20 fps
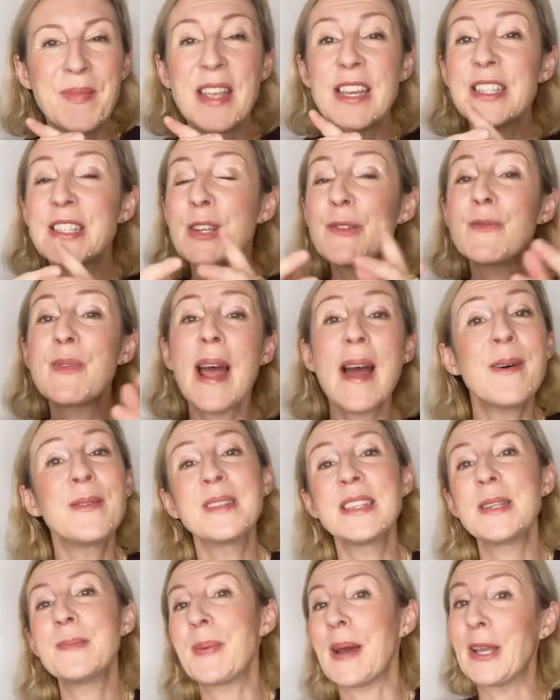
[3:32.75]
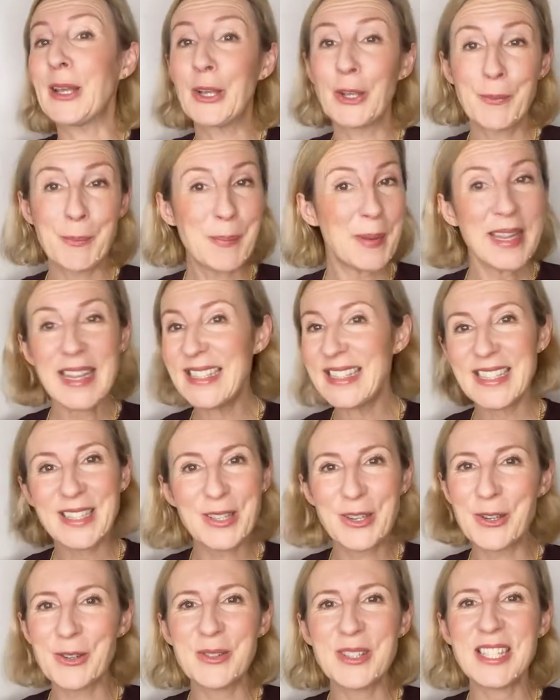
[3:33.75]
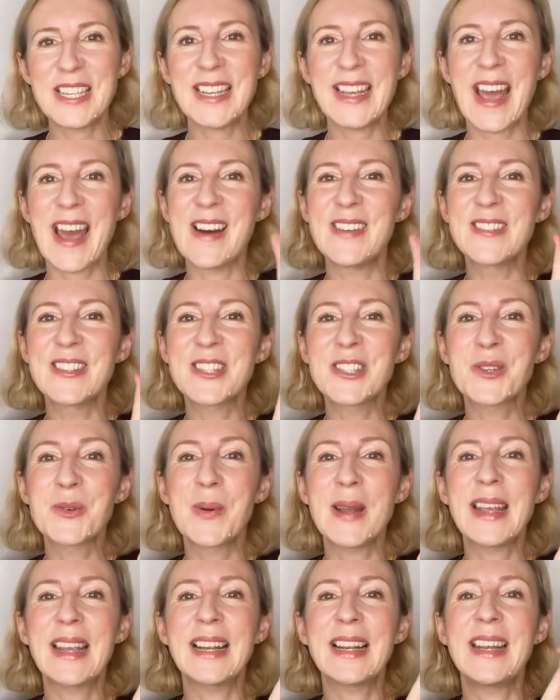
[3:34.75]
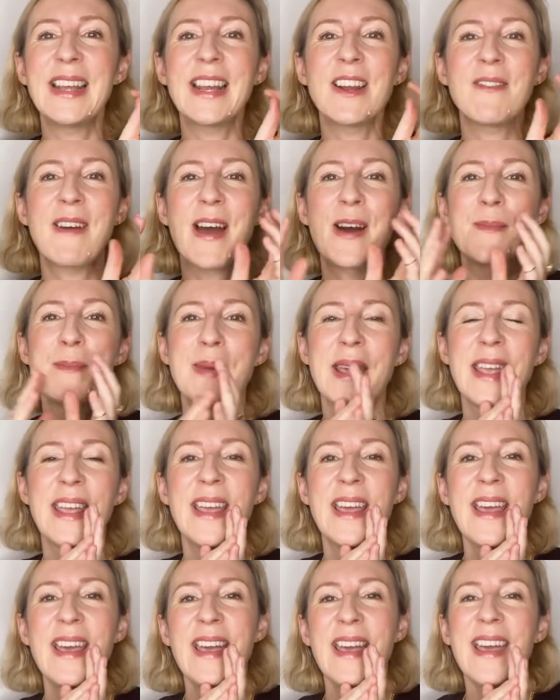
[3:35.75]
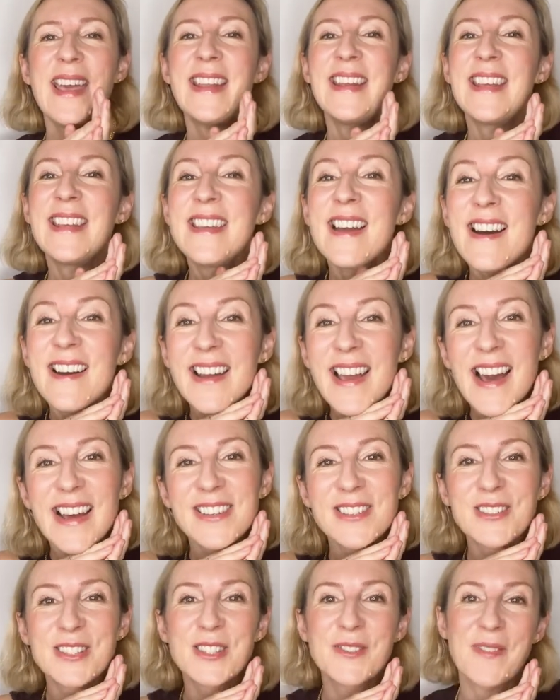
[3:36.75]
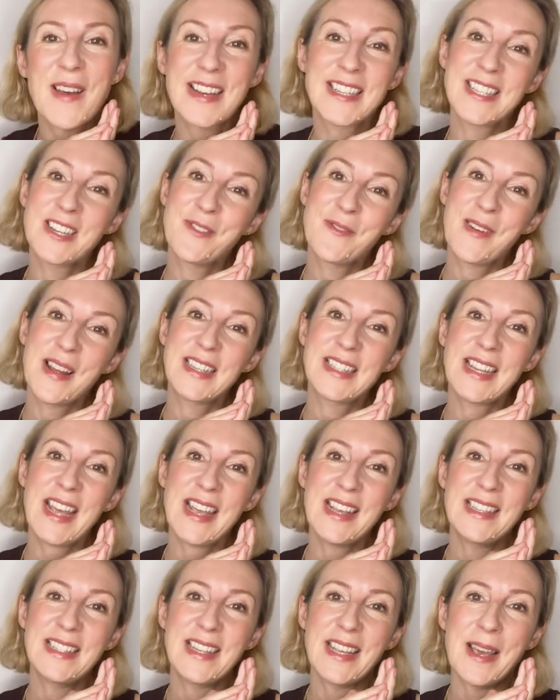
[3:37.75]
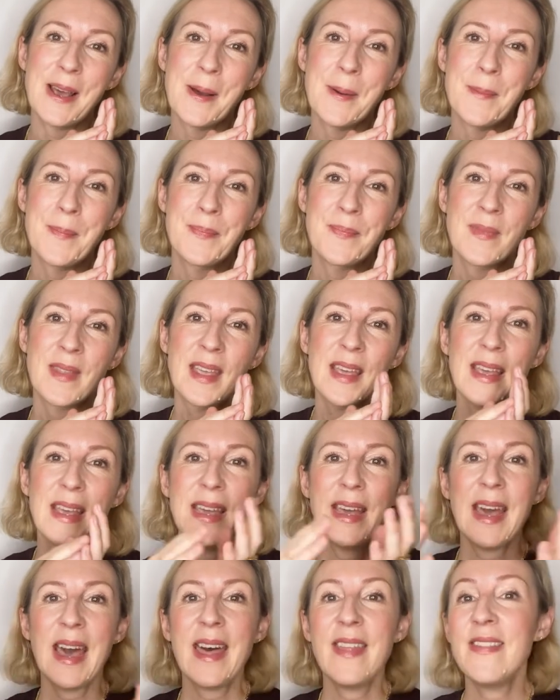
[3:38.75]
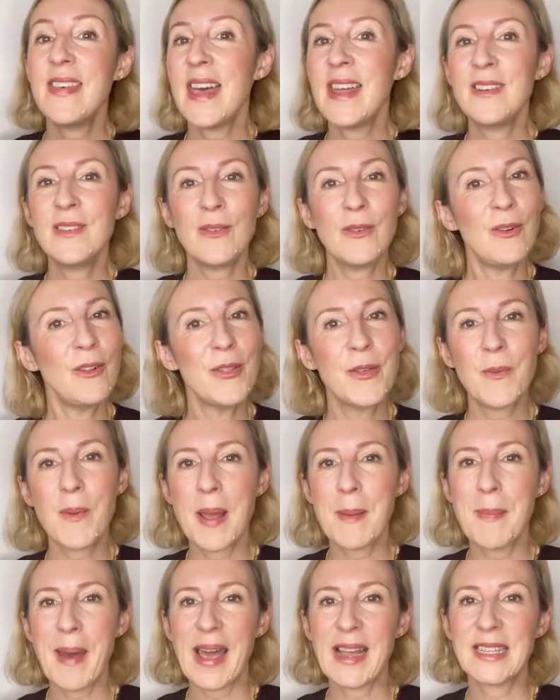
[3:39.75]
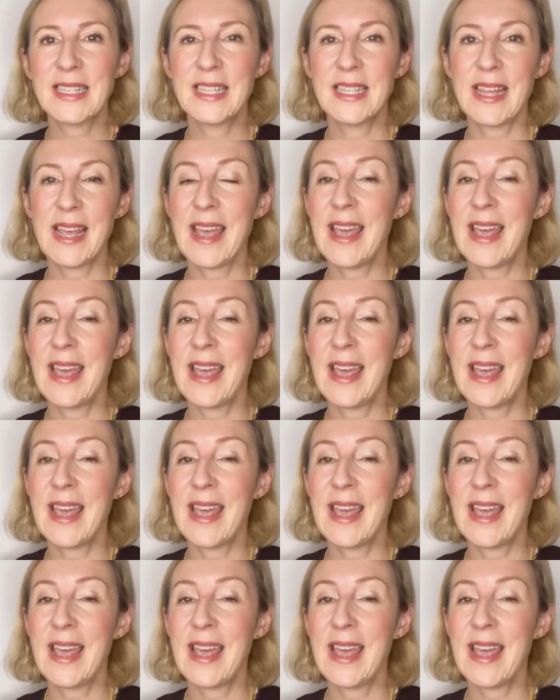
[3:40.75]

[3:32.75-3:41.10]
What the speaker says: Surrounded by beaded Gucci gowns twinkling around me in a young adult's fashion fantasia. And then all the way back to the